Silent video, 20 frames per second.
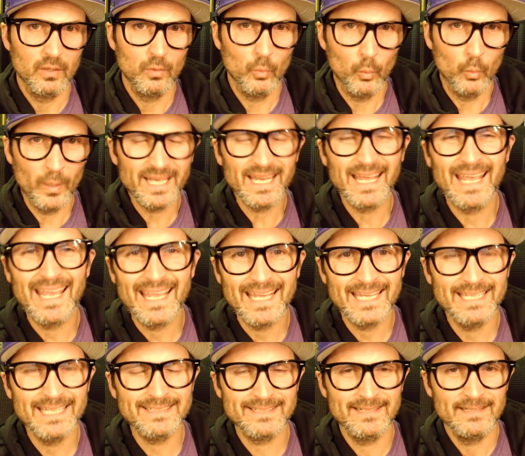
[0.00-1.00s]
went
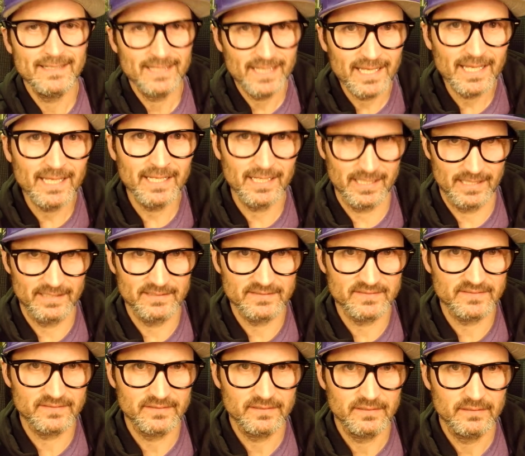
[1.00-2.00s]
8
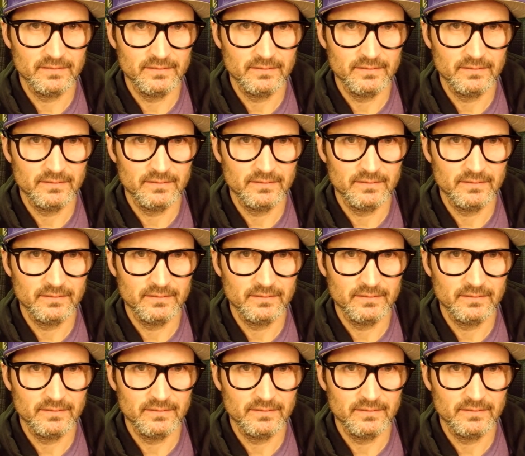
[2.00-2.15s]
innings.